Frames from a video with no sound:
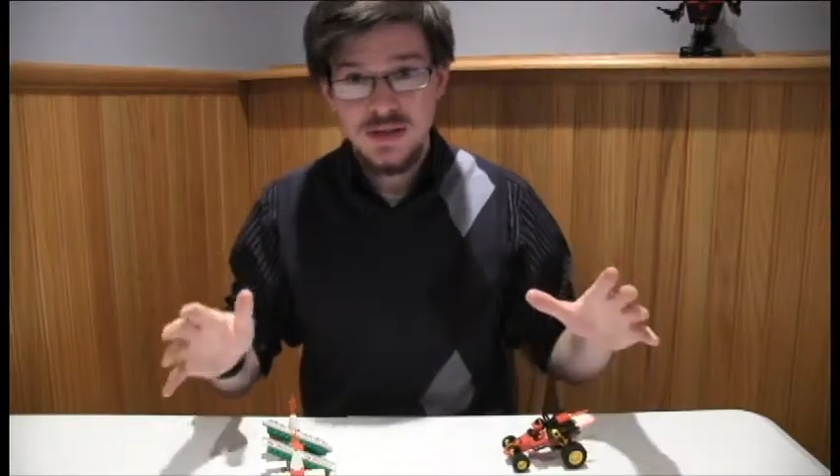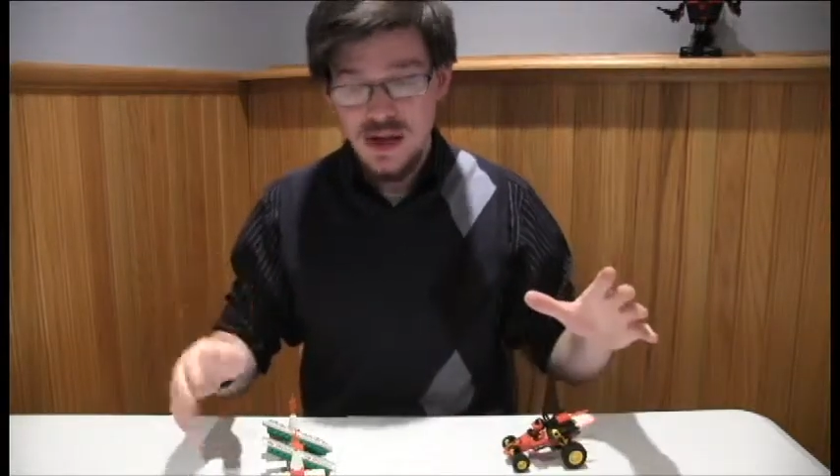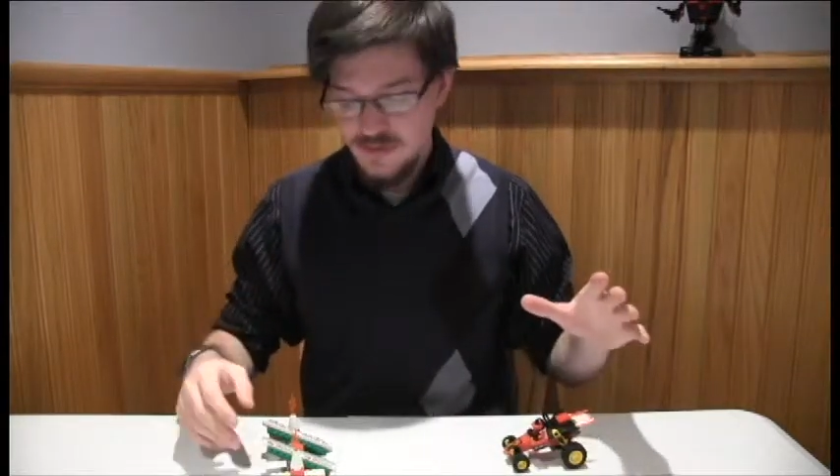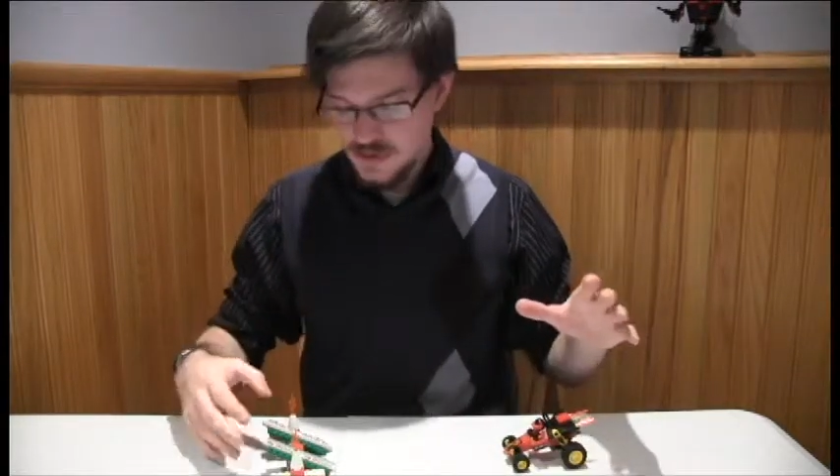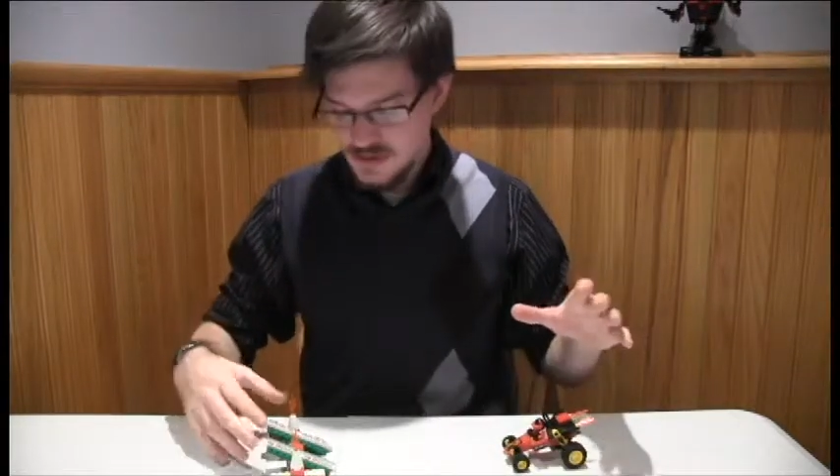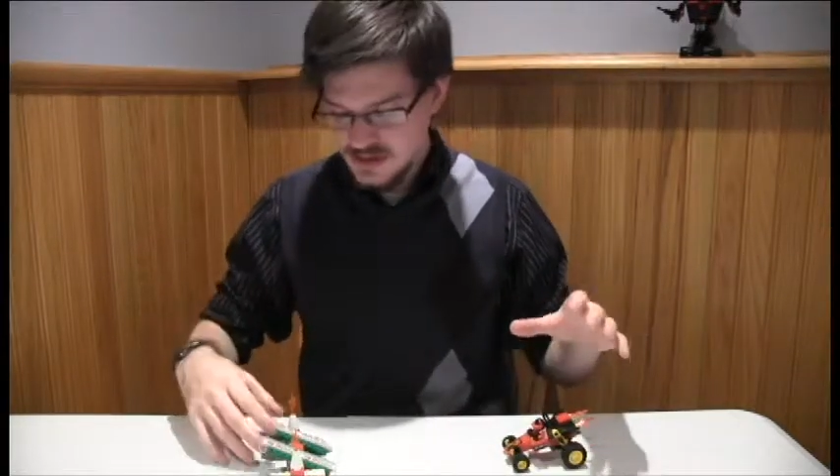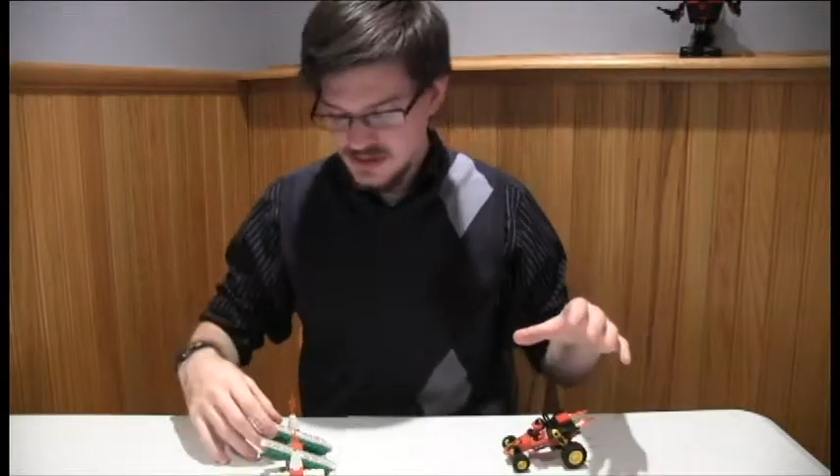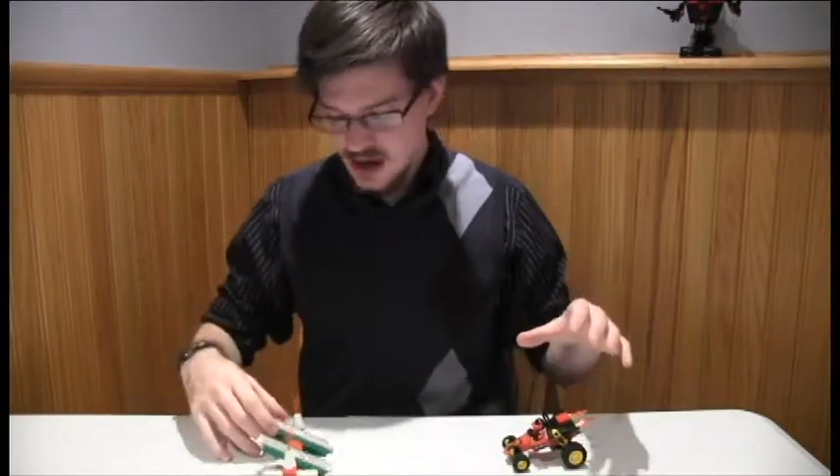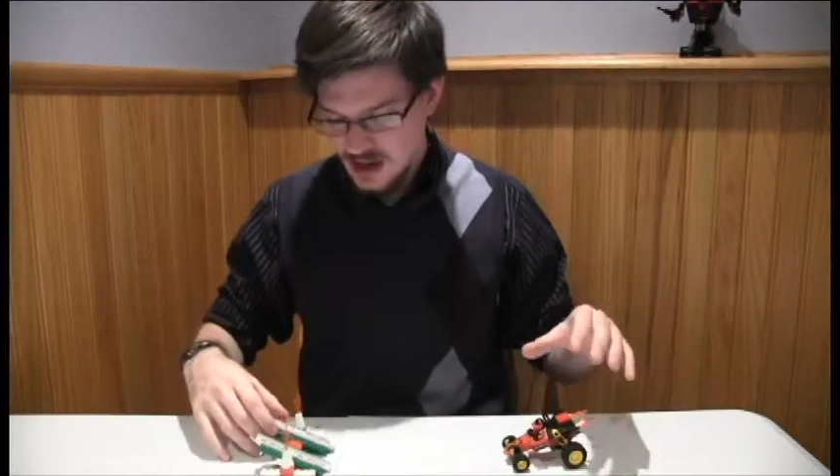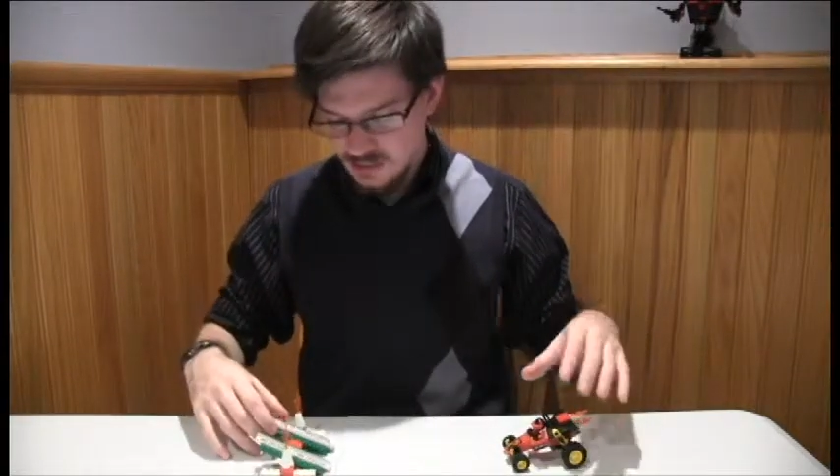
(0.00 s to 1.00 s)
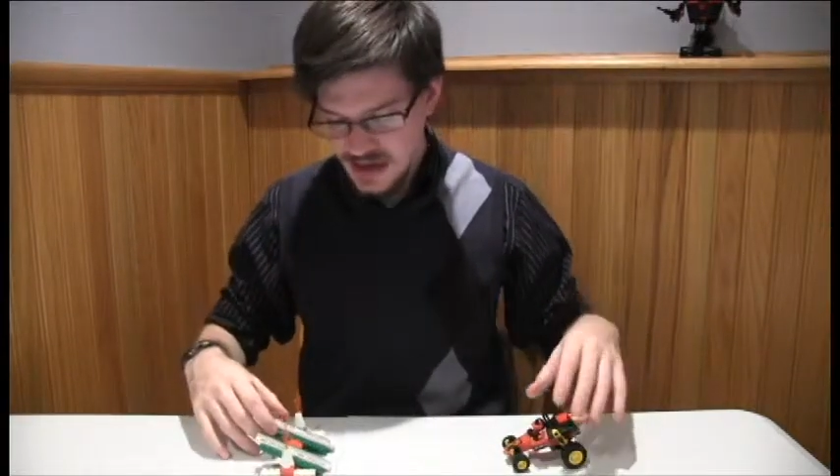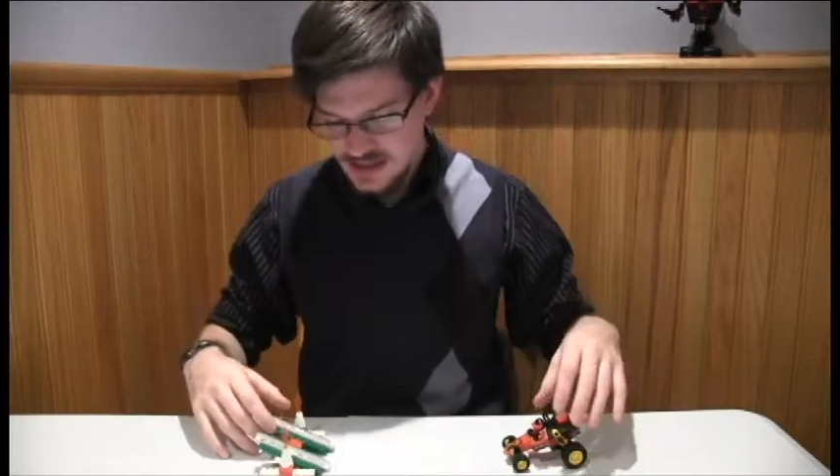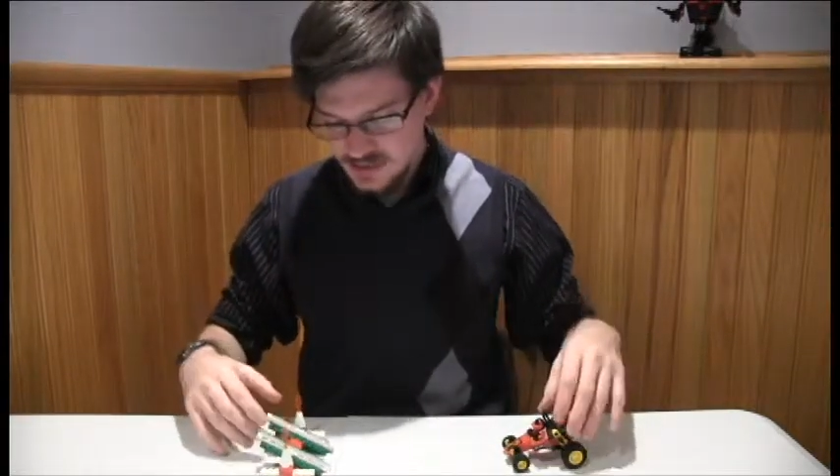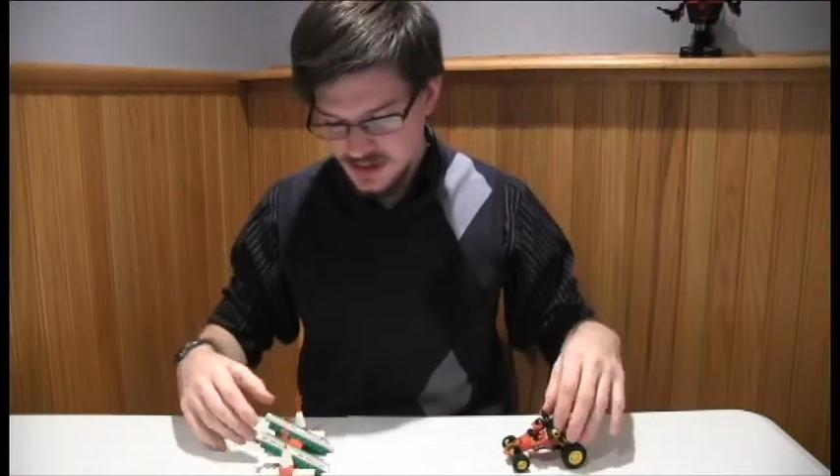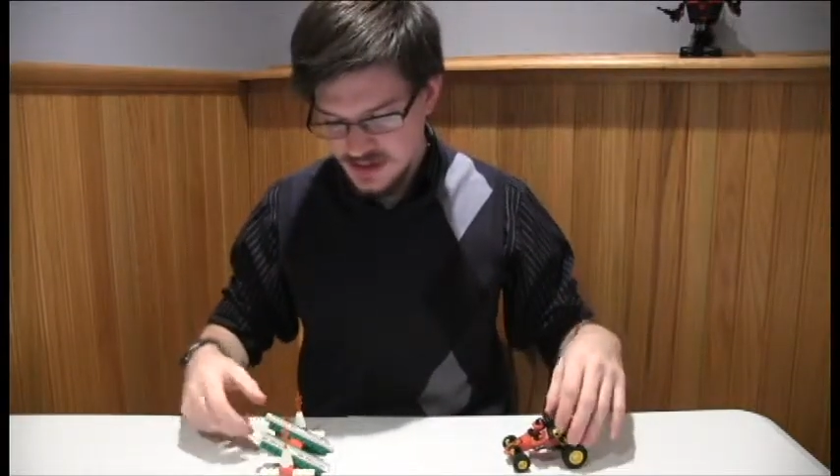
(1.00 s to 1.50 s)
if it was on a
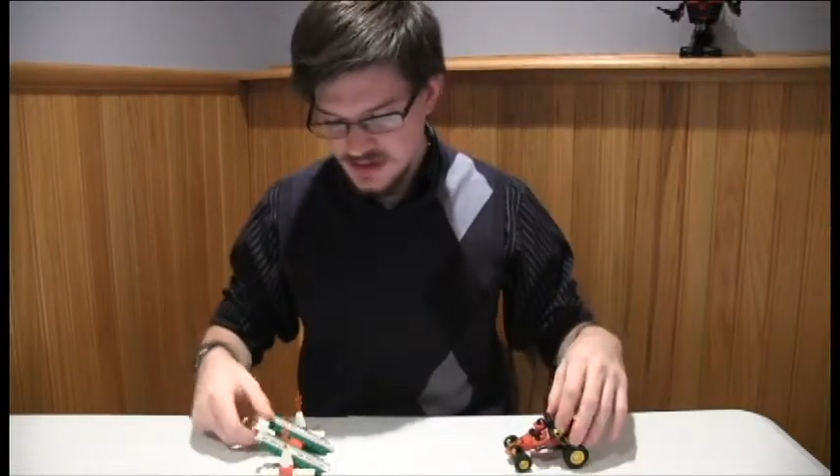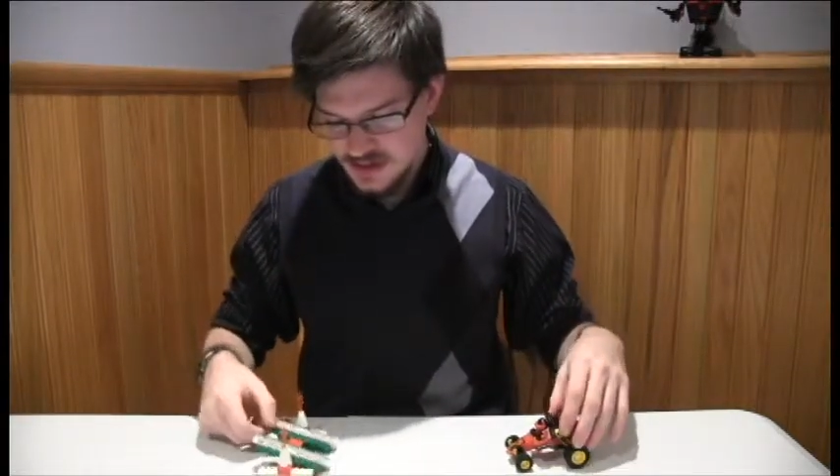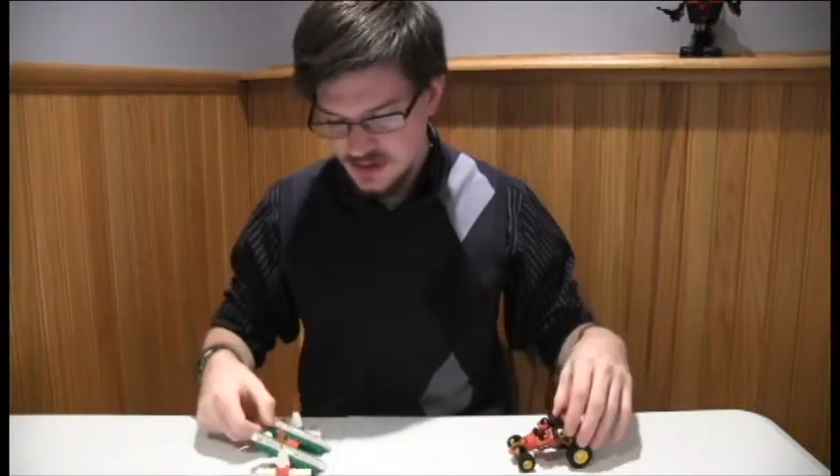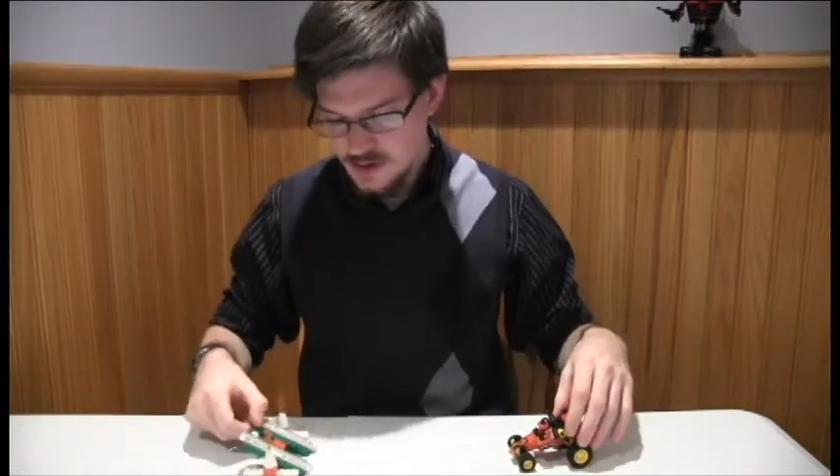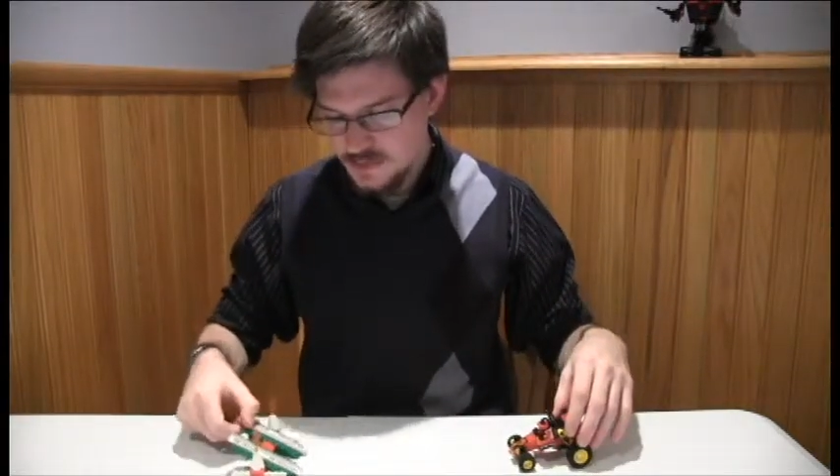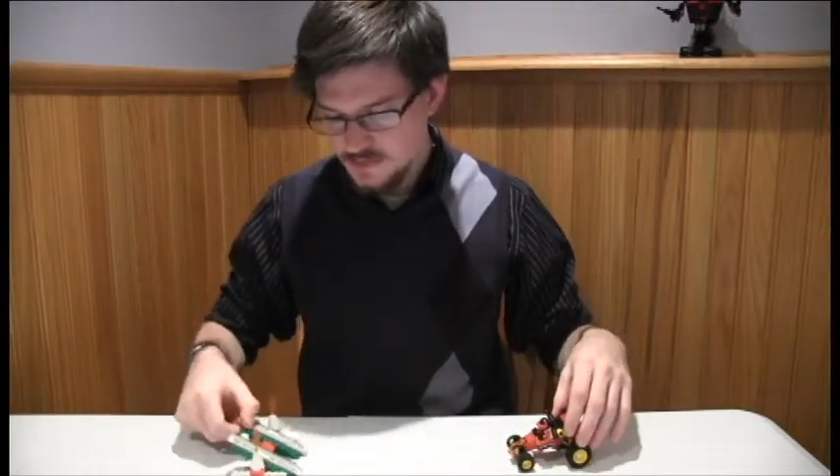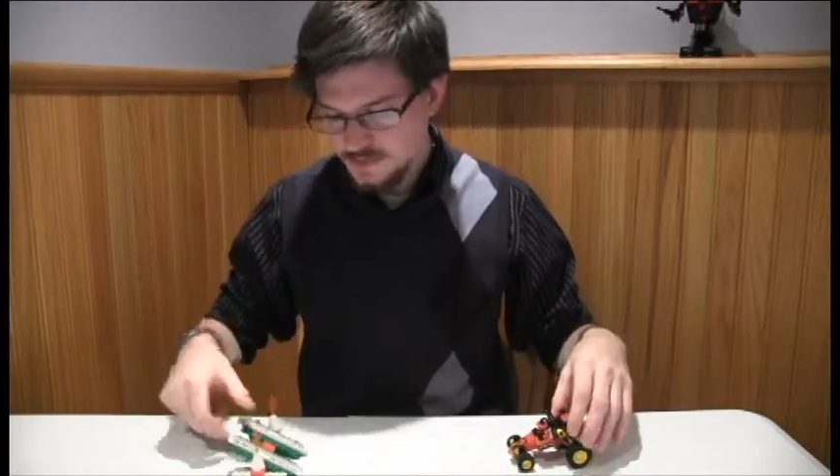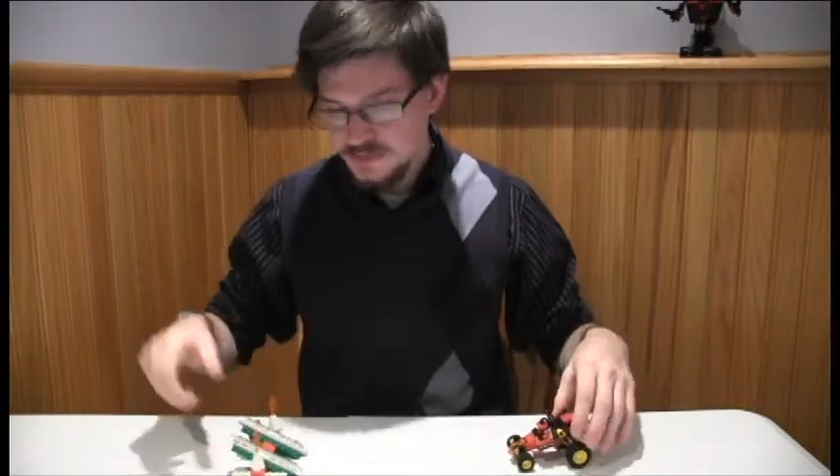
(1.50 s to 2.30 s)
base plate. So